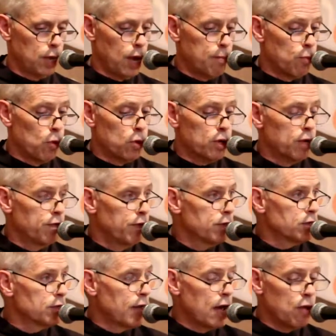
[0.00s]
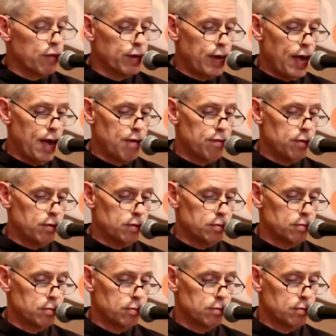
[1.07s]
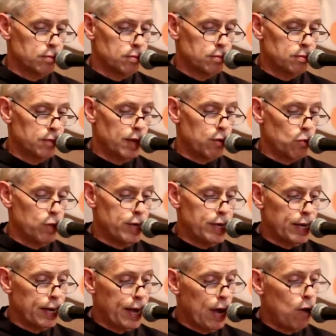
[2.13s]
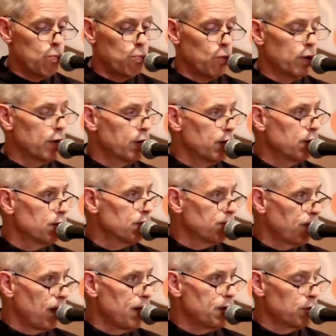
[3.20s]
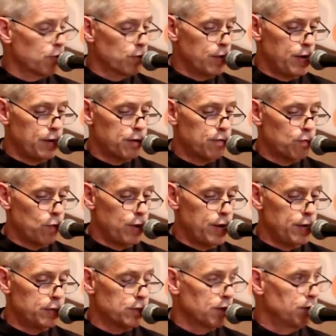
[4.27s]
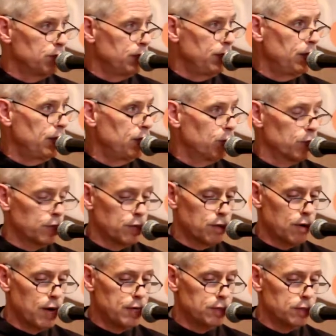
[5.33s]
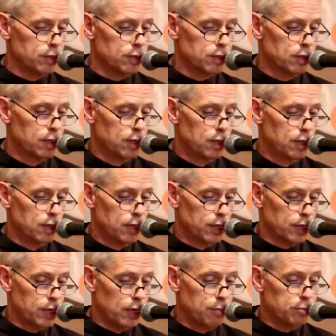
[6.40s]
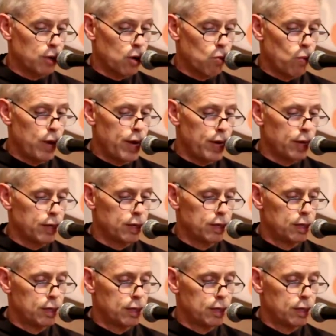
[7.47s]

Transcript: I'm more convinced now than ever that we can help one another find creative ways of dealing with the crises that come our way.